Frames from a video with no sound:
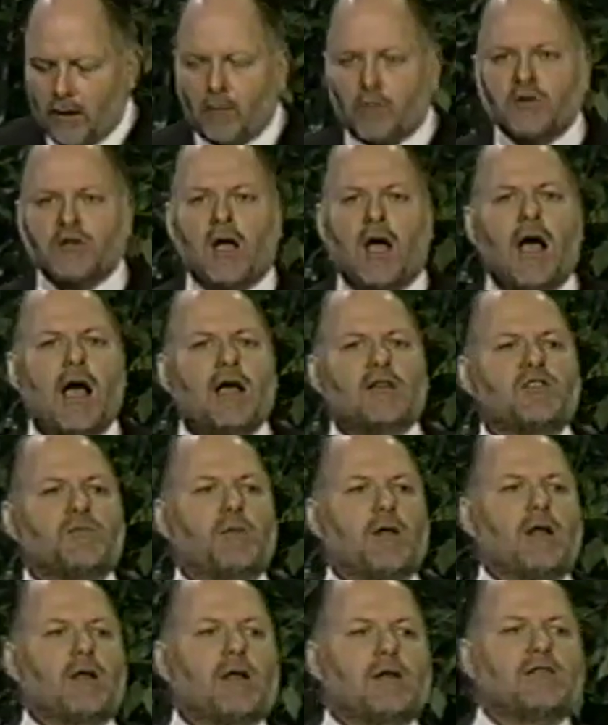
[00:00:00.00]
There was a
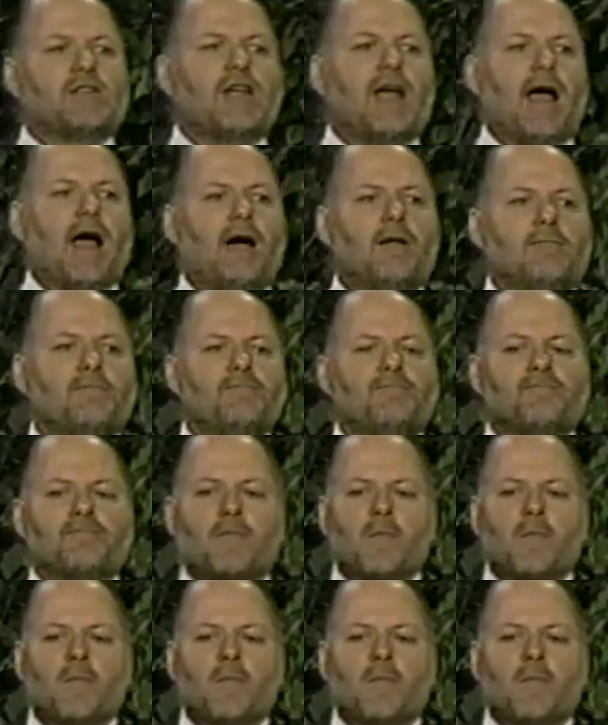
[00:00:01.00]
hospital in town,